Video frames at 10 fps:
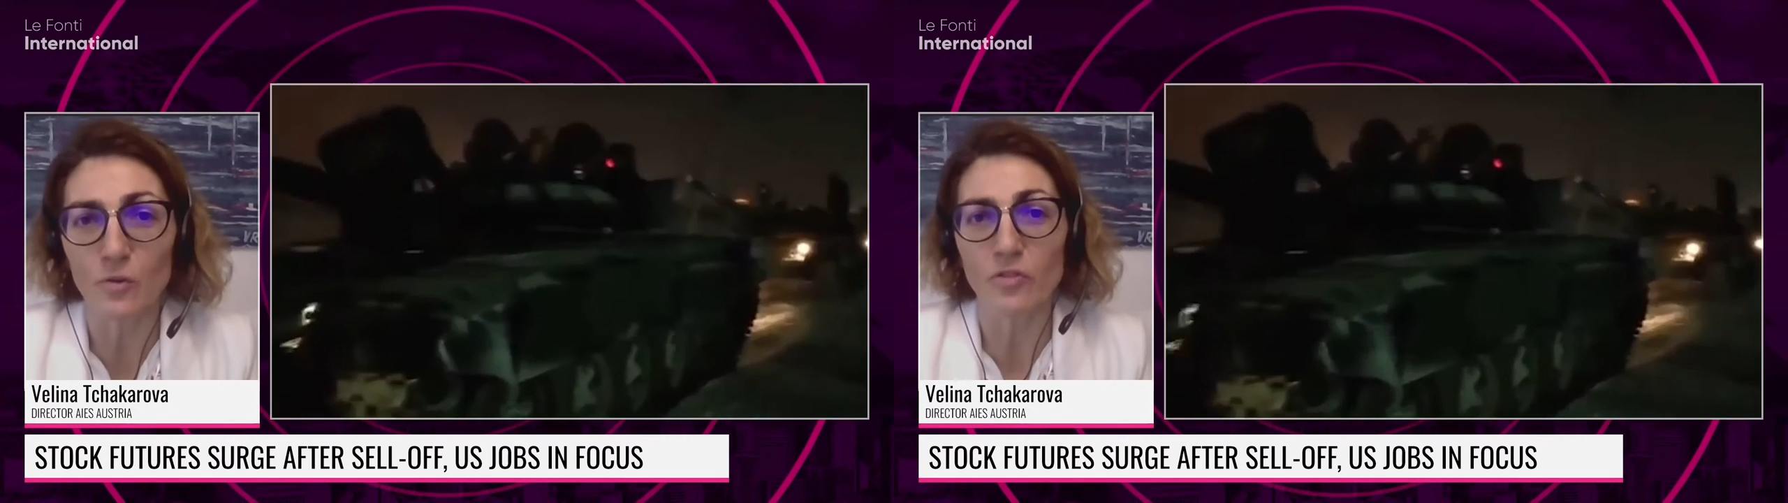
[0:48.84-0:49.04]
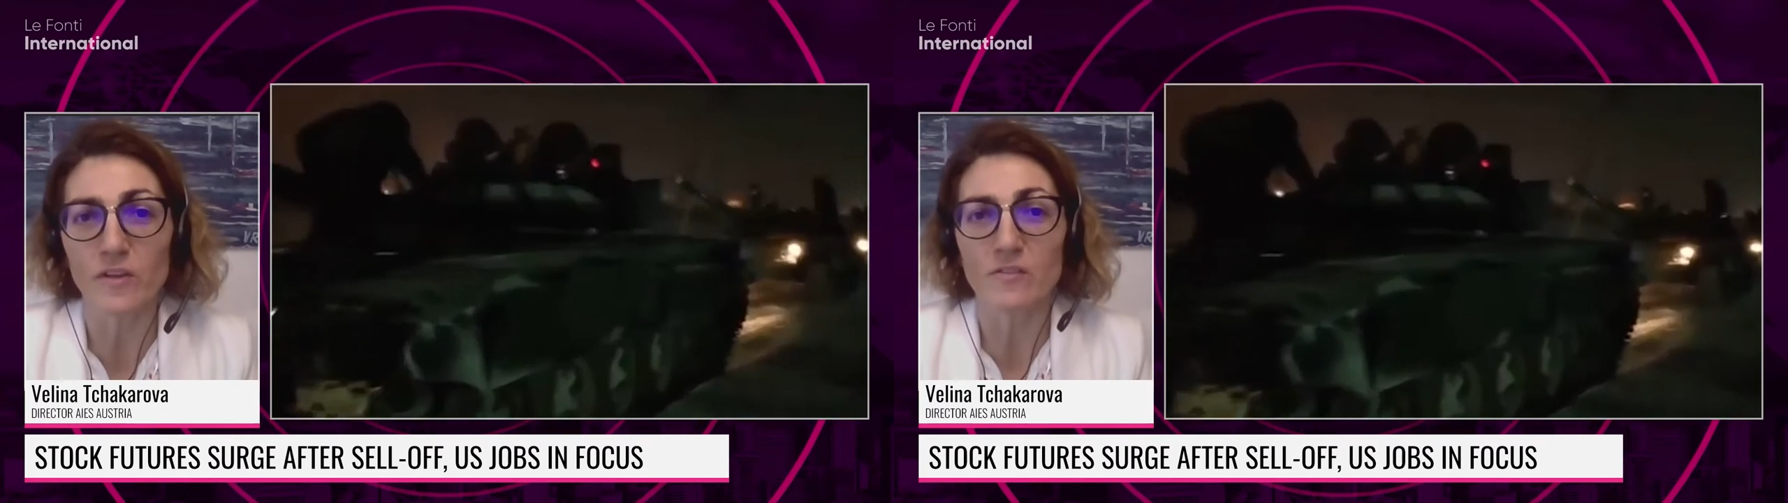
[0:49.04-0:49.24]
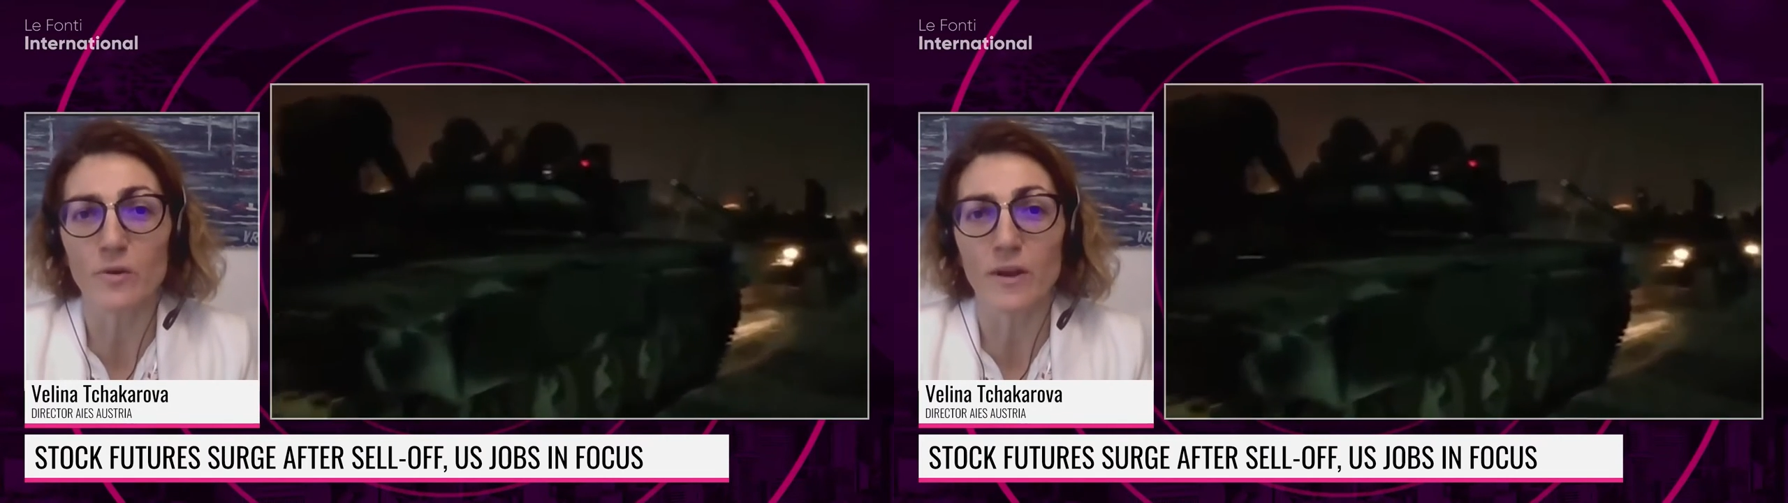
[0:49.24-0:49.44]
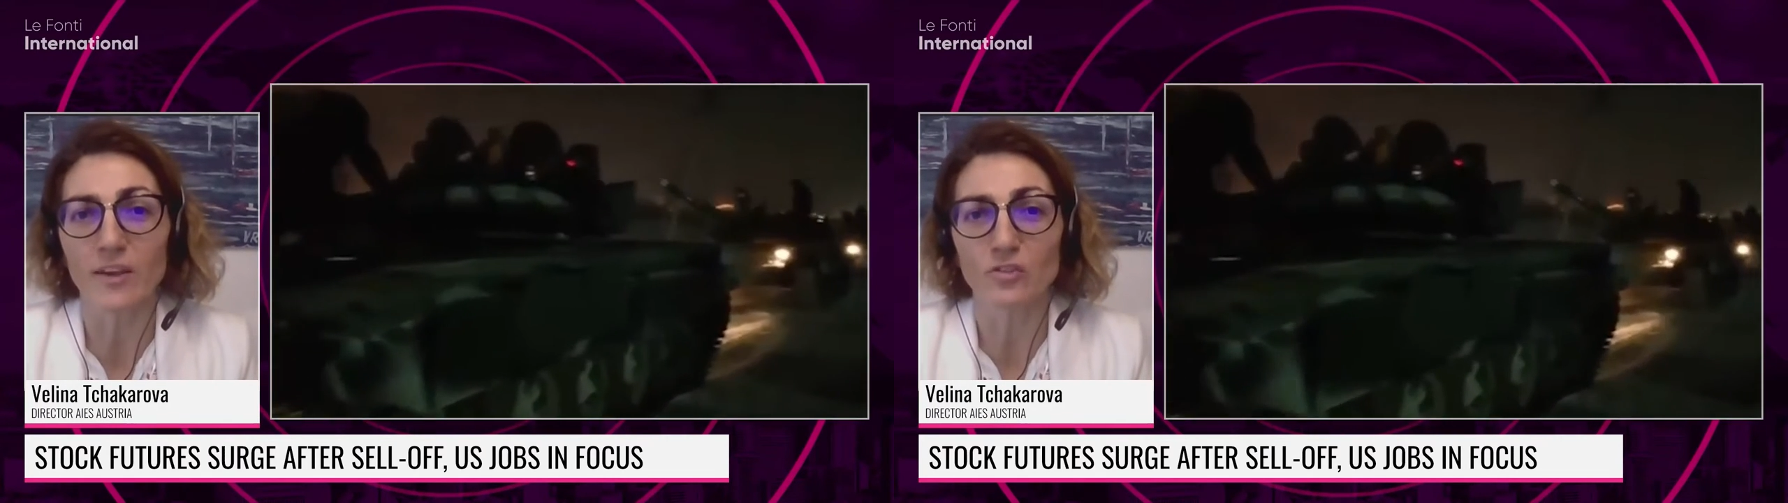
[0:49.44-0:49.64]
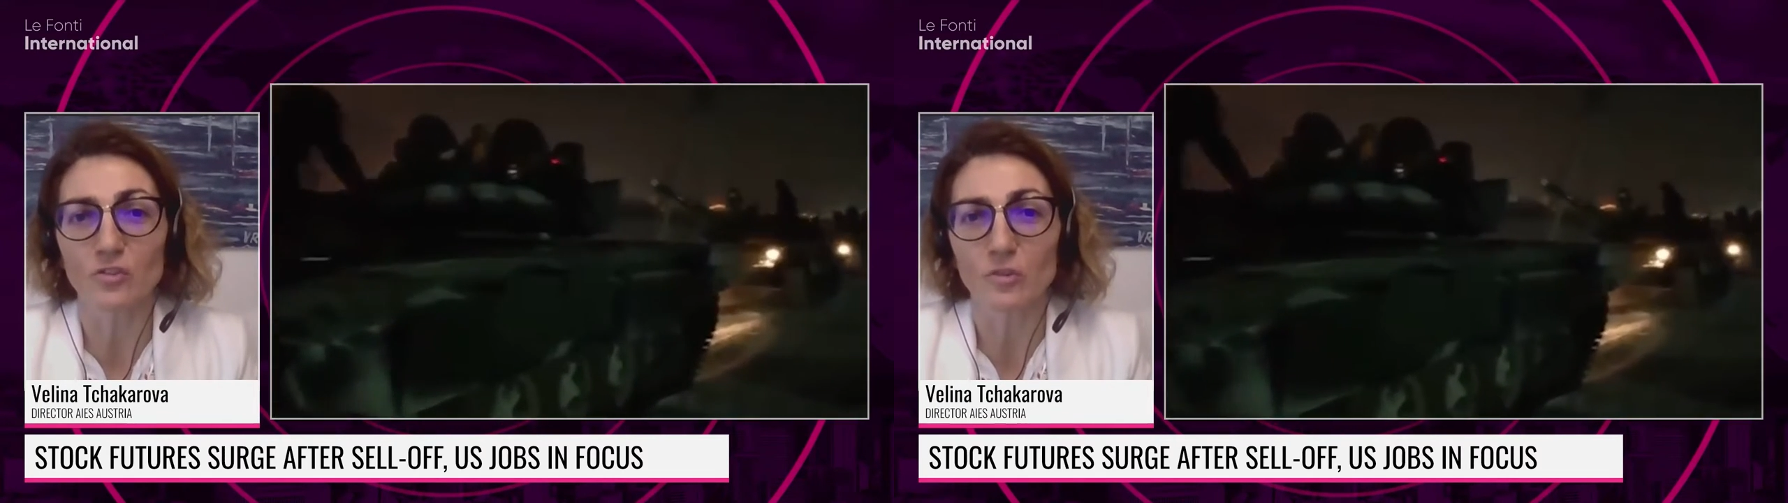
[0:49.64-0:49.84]
this
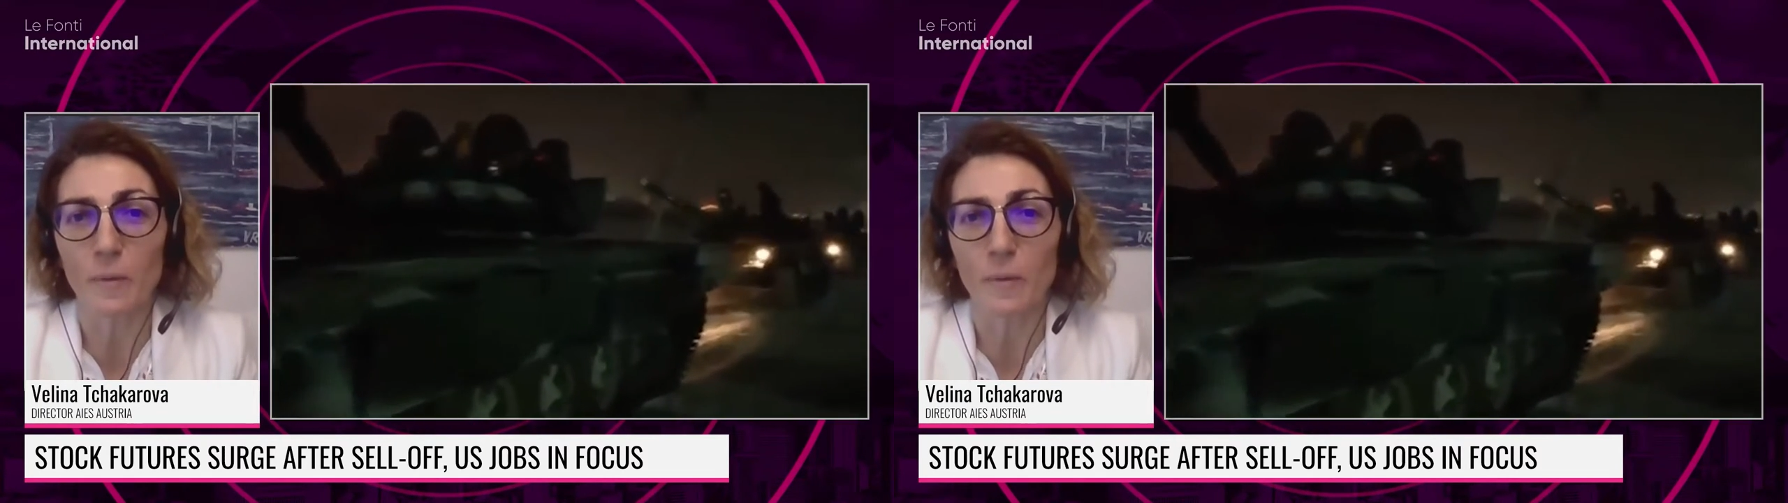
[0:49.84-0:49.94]
relationship